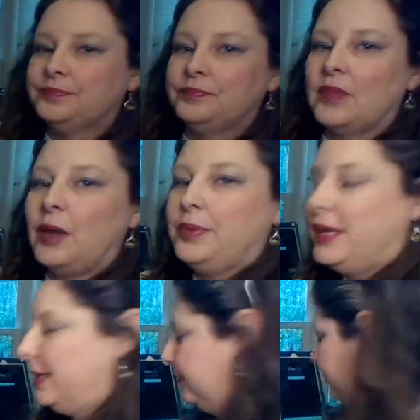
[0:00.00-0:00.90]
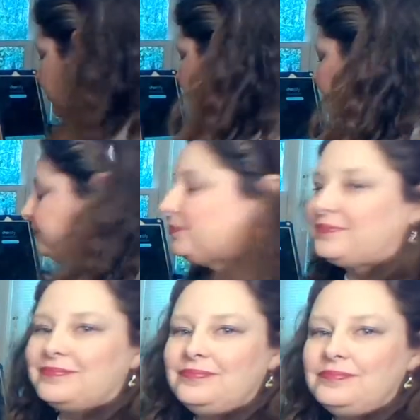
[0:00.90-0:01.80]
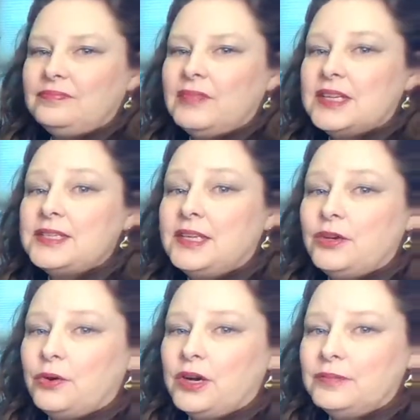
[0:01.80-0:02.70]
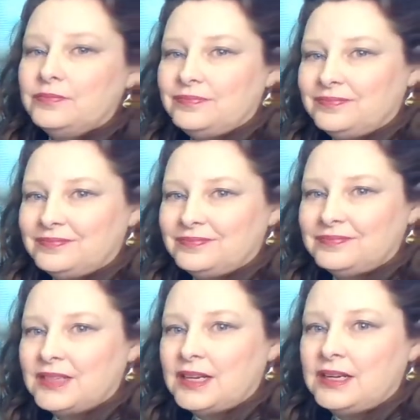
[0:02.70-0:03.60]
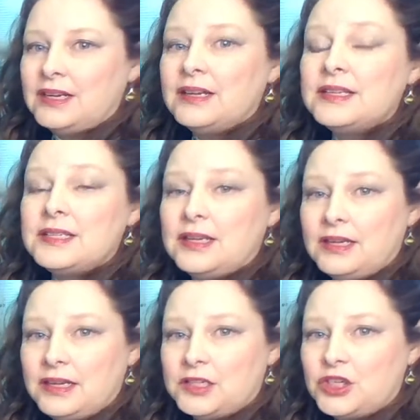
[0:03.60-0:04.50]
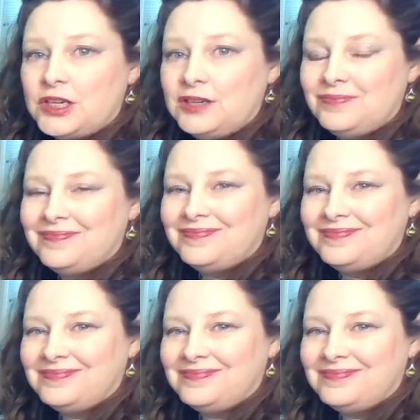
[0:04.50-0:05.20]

I'll play it. C chord, C, E, and G. Now